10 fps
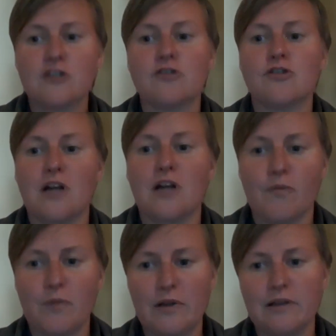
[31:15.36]
to start
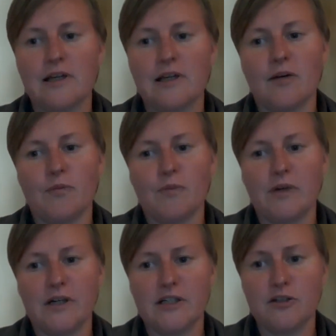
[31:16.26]
building up
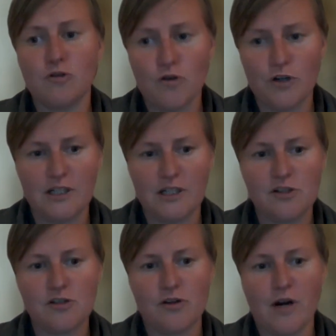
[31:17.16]
my audience.
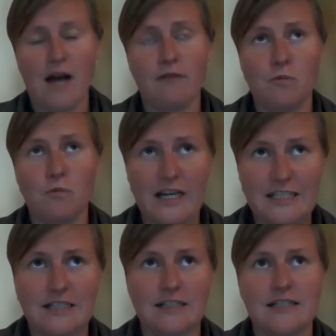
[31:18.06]
So I have a
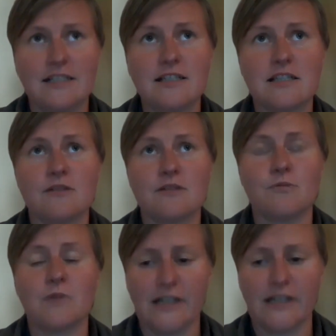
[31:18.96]
waiting list
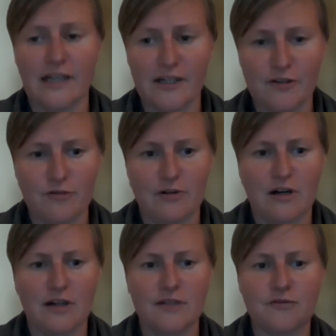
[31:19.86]
when I
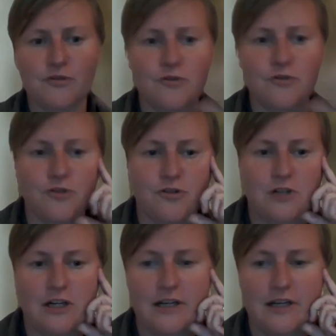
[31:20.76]
arrive to
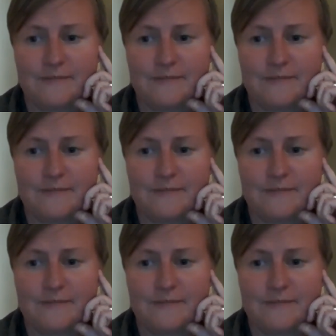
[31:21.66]
Australia.